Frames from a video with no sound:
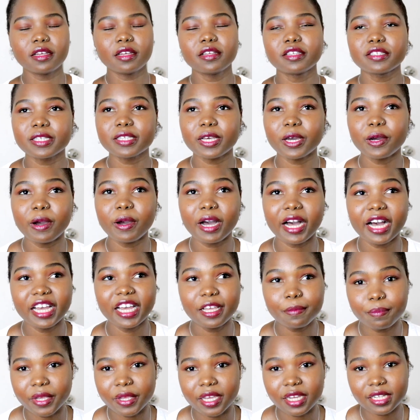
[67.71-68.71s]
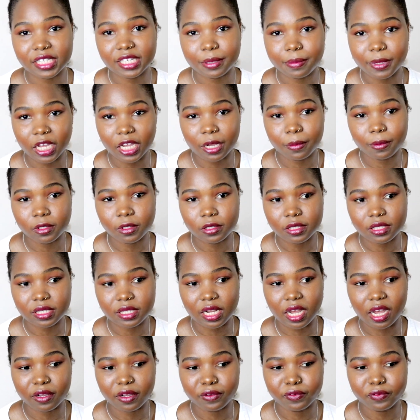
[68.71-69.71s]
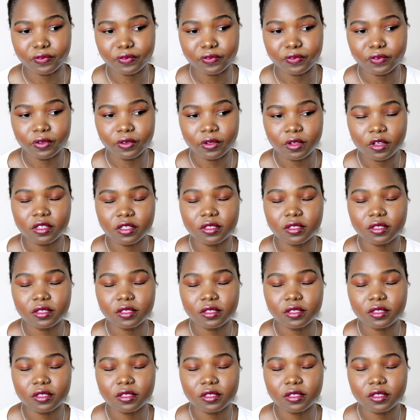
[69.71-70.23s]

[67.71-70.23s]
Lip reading: So I picked up a couple of stuff.